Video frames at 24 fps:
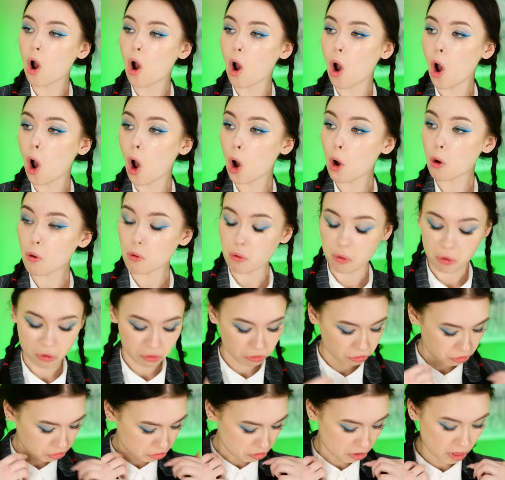It looks like
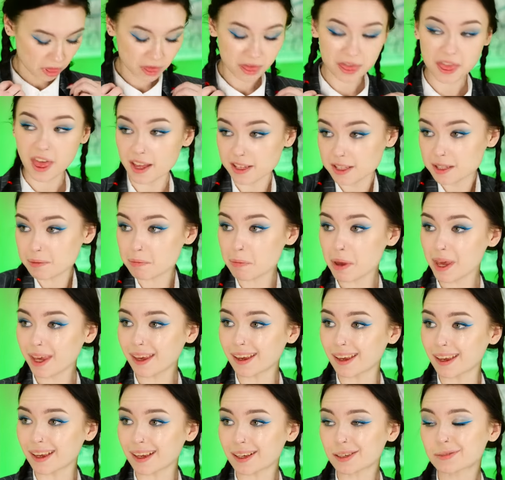me. Well
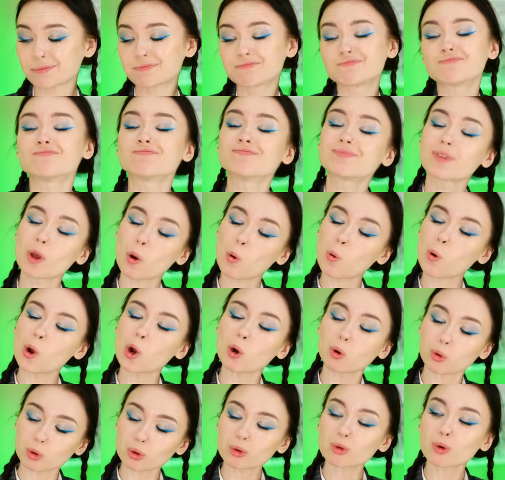done. I'm
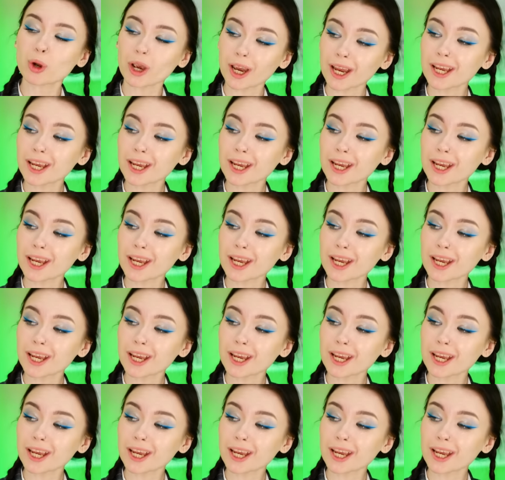impressed.